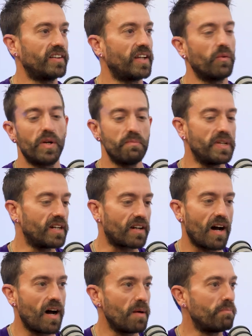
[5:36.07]
they want to be a
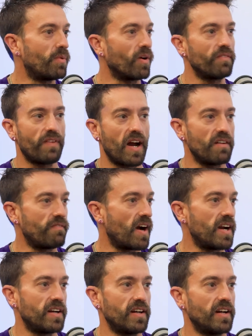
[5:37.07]
cop or a
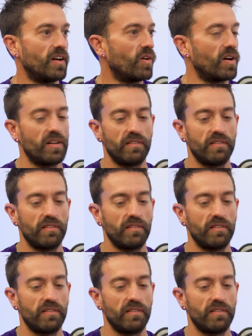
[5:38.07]
firefighter or